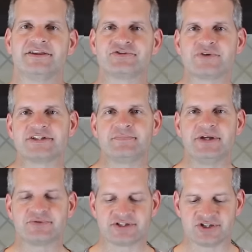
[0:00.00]
Now this
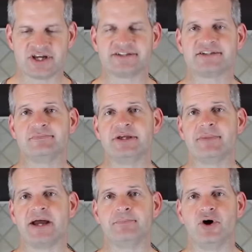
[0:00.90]
recipe was suggested to me
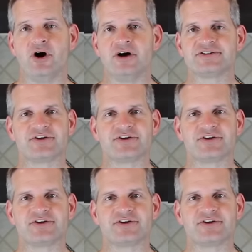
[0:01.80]
by Paul,